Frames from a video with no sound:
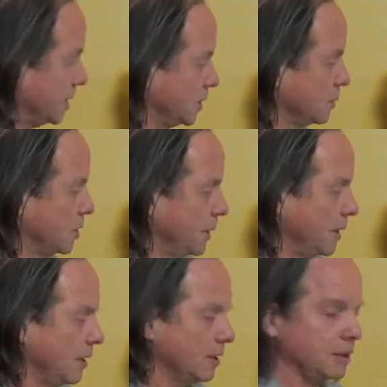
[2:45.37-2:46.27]
this one should be
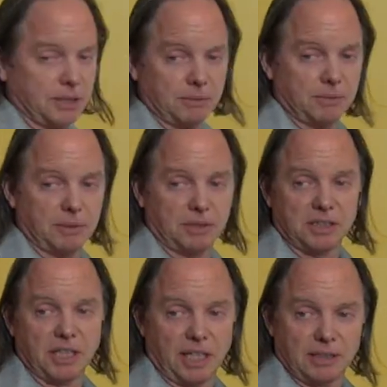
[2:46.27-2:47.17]
longer, but sometimes it's
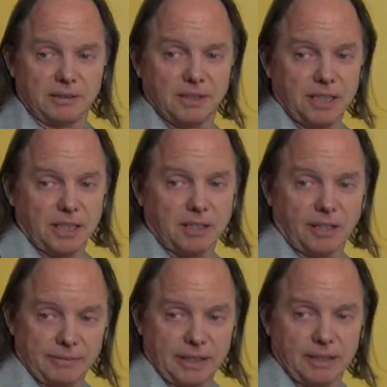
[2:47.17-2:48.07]
not in a
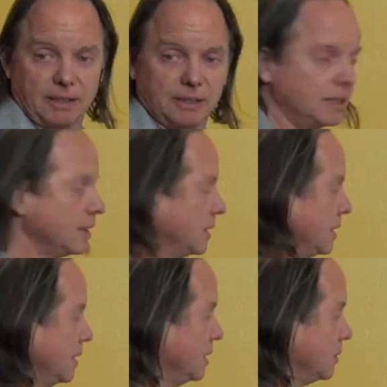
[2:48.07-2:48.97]
carving.
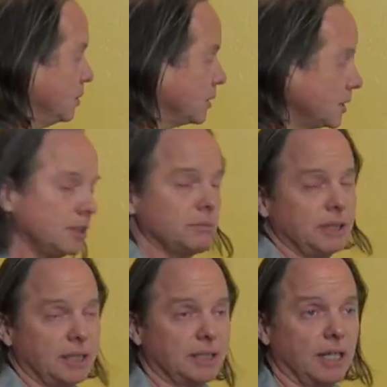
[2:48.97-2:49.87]
Learning to read
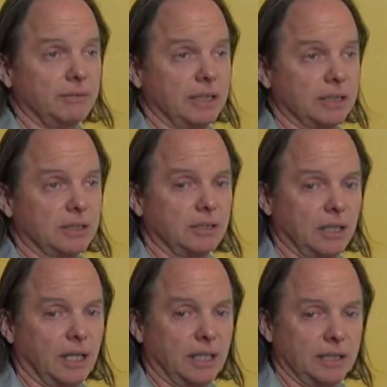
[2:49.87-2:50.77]
a carving is a whole
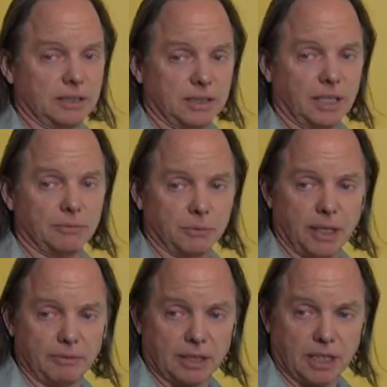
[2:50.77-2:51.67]
art in itself, and we'll
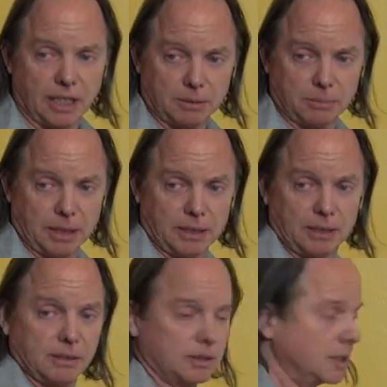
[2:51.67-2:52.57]
have a class about it.
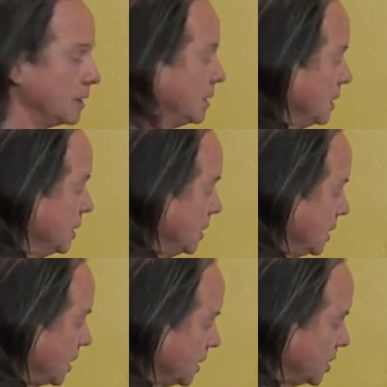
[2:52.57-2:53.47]

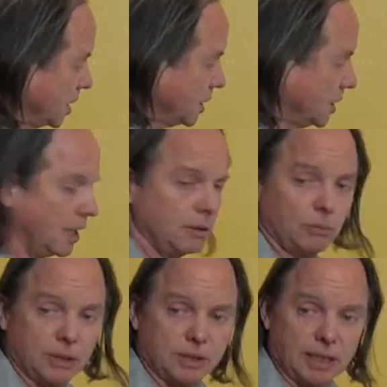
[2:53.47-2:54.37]
Kachata,
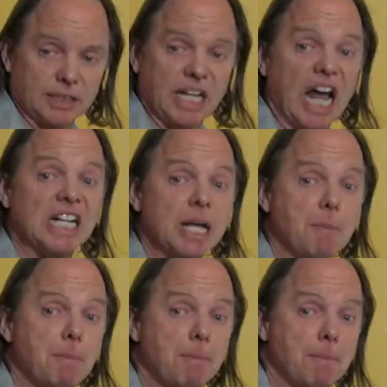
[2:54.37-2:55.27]
what's next?
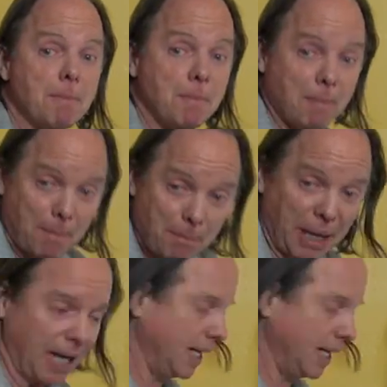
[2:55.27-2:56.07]
Pa,